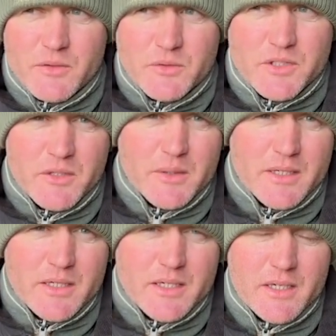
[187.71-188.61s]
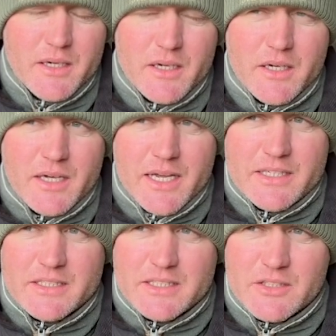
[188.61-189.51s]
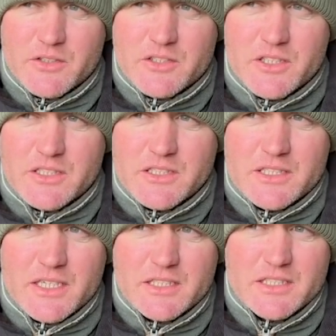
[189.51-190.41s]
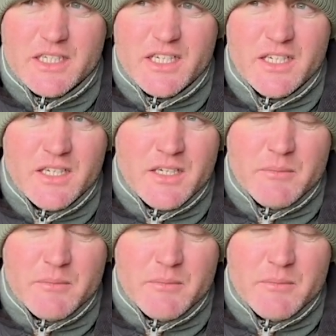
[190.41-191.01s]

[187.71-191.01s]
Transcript: Also a Hennessy on size in Tennessee.